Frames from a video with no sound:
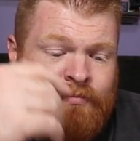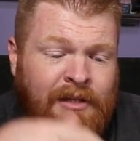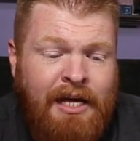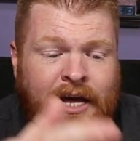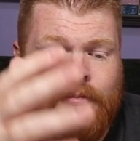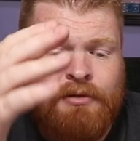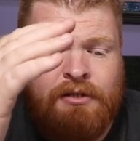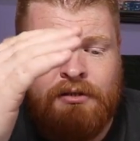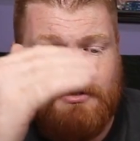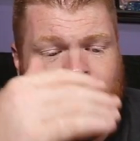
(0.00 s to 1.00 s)

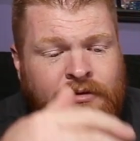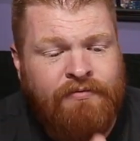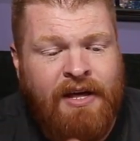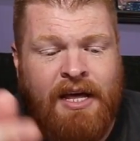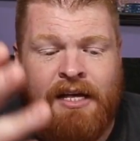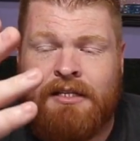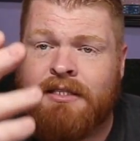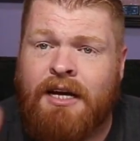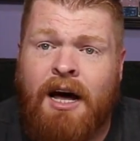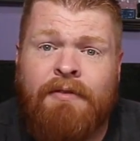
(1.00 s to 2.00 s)
Lamps,
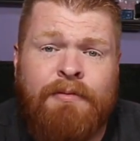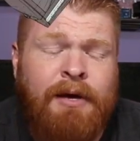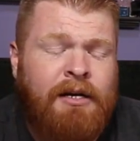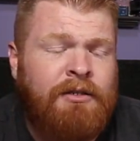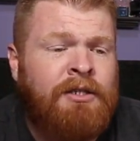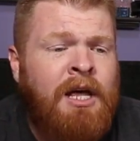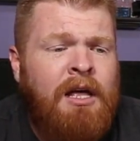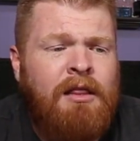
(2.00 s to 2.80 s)
fans, coffee makers.